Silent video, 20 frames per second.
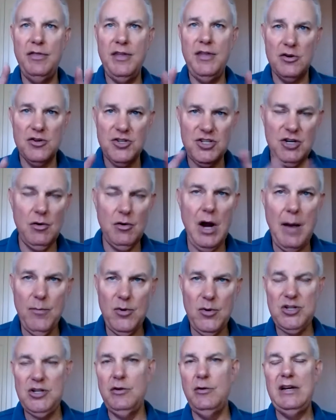There's your
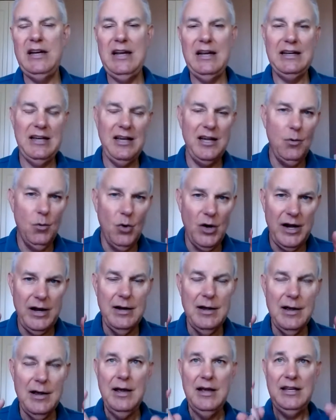opportunity. Again, you want to
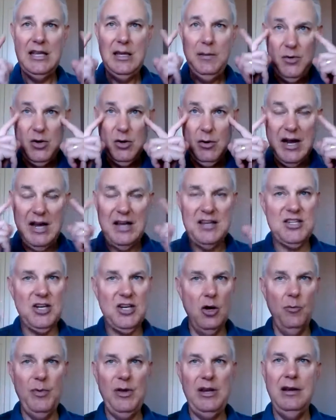keep your eyes
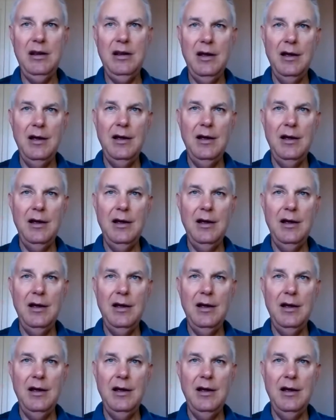open,